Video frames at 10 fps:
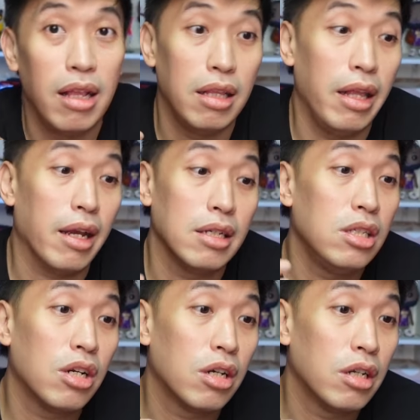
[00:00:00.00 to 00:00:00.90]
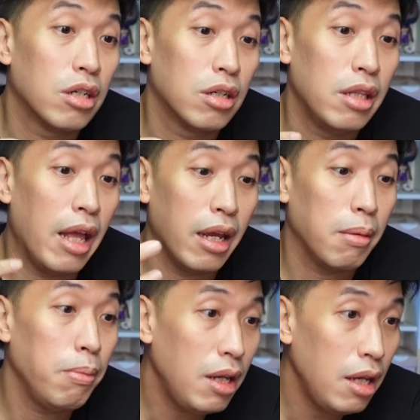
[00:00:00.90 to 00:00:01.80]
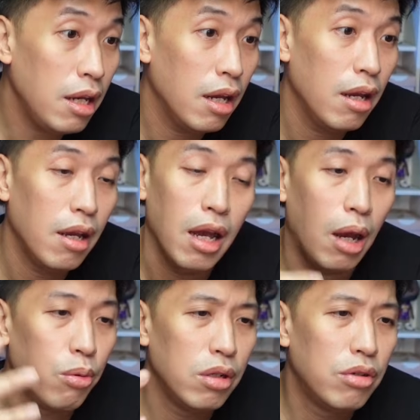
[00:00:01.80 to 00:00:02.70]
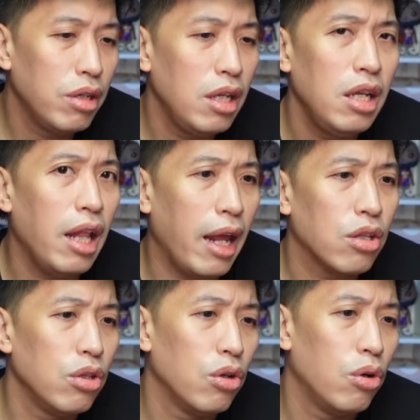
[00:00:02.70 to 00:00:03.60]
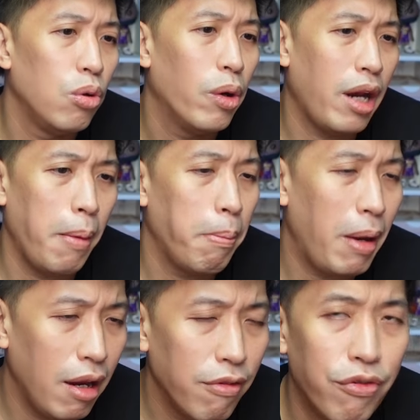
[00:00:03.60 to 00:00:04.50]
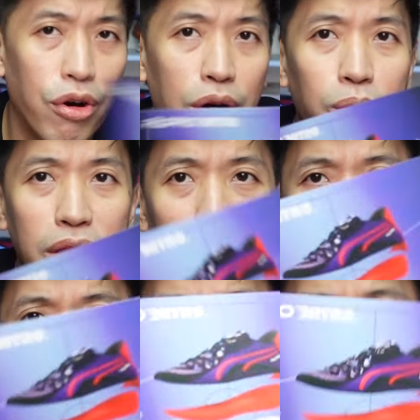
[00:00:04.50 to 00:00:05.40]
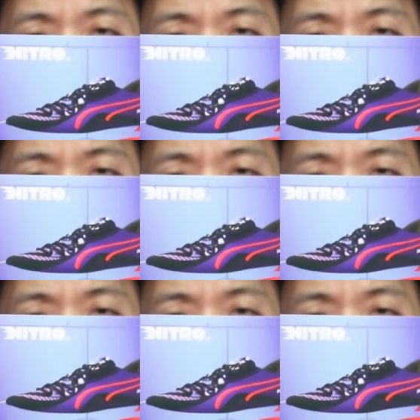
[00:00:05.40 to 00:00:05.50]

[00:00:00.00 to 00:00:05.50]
like a sneaker nerd like me, I would really like to know what I'm paying for, what the